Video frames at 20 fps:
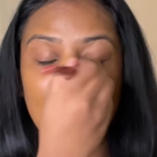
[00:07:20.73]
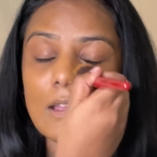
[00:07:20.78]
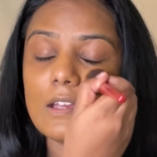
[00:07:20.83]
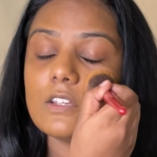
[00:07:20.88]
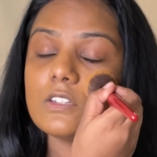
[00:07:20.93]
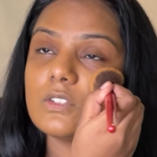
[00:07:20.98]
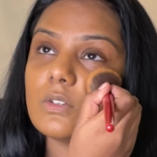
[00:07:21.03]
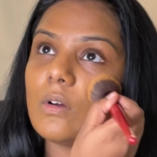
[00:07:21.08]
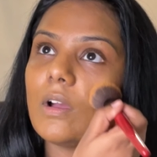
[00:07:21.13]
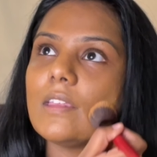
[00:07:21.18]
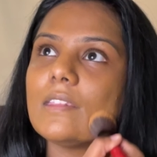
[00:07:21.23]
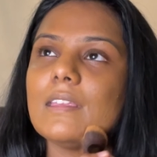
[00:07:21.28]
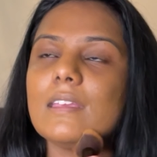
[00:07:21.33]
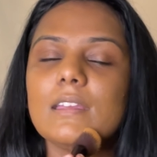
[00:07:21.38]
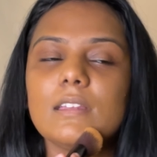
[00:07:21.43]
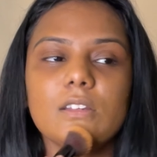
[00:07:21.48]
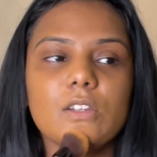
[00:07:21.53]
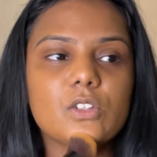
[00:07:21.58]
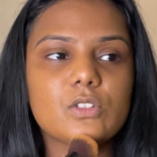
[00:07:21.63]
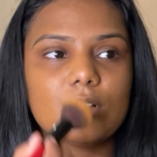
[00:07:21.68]
So I think
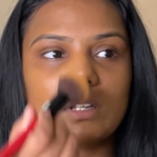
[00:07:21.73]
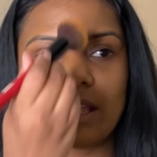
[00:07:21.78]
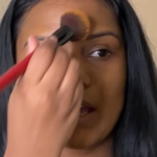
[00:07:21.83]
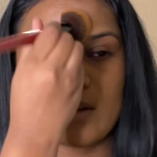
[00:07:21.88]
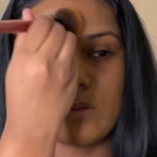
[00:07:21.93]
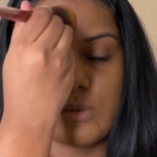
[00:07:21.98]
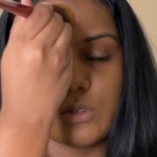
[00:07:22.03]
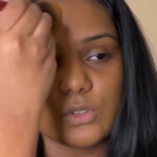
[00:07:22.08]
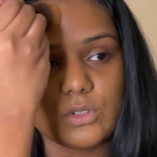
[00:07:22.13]
initially I was